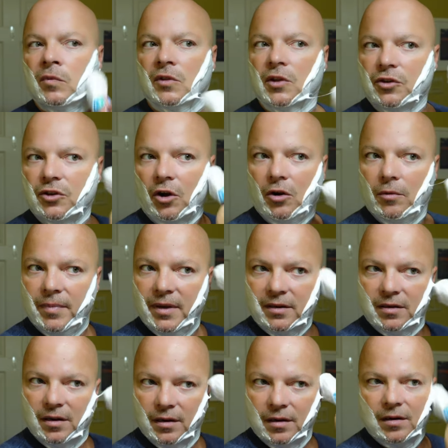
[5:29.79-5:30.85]
the
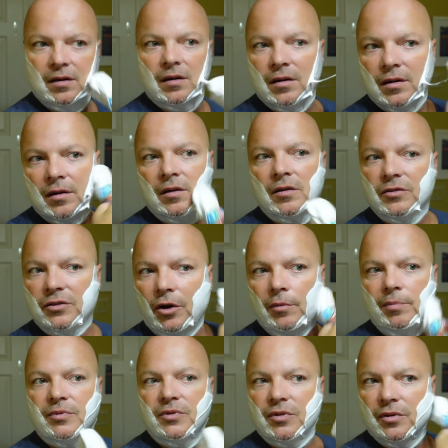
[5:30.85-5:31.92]
Talbot
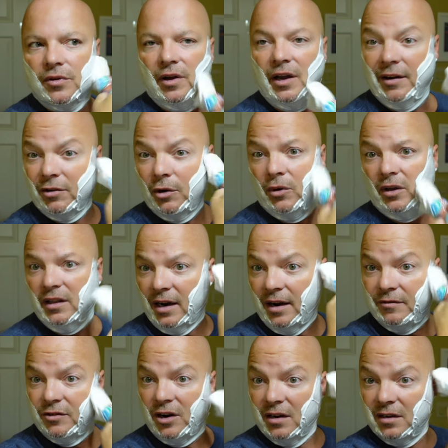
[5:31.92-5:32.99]
soaps. Every one that
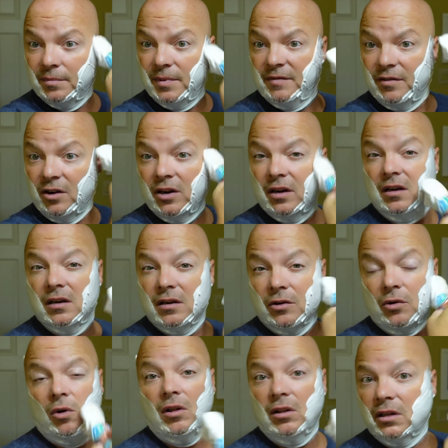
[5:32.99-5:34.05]
I've tried has been very good in
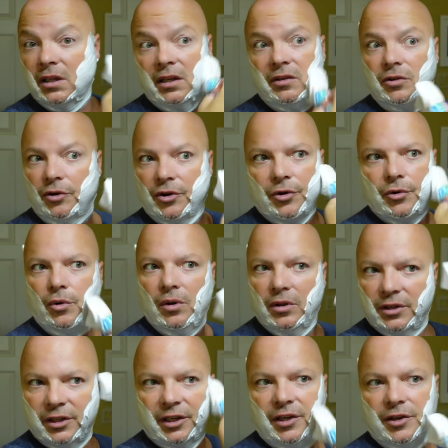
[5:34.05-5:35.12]
quality, so no
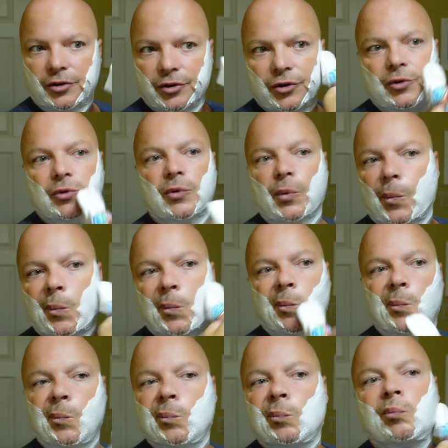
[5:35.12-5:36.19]
quality issues
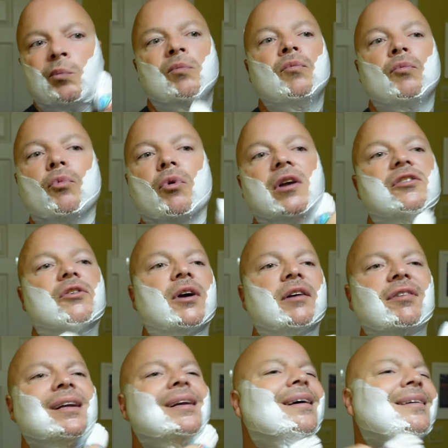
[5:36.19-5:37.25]

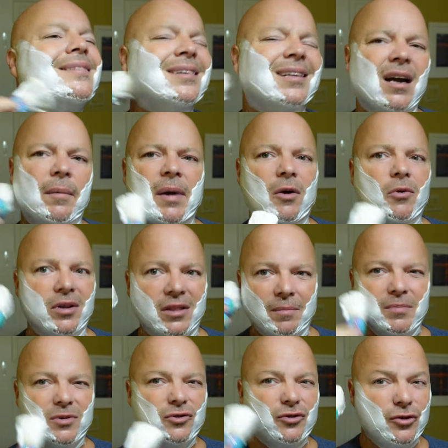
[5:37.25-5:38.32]
whatsoever. He doesn't come out with
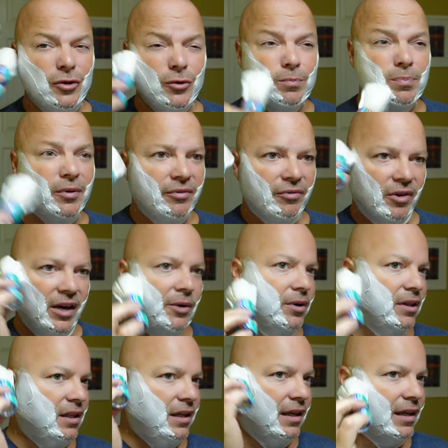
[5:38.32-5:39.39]
them super
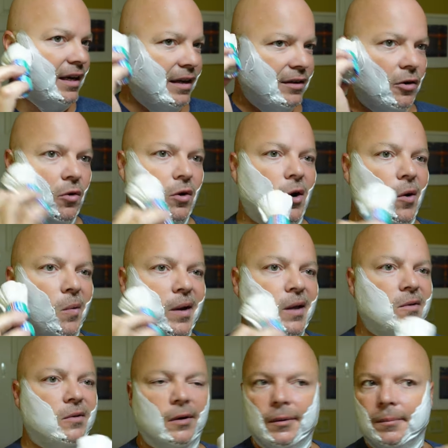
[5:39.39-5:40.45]
frequently, and I don't
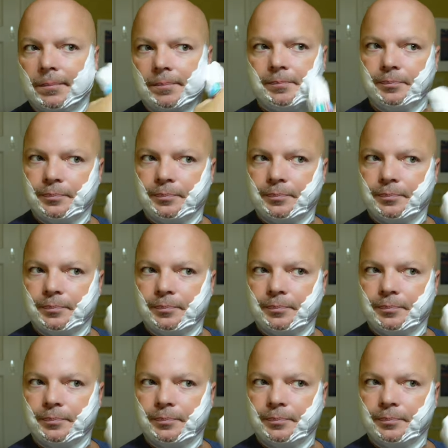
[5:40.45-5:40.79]
always um,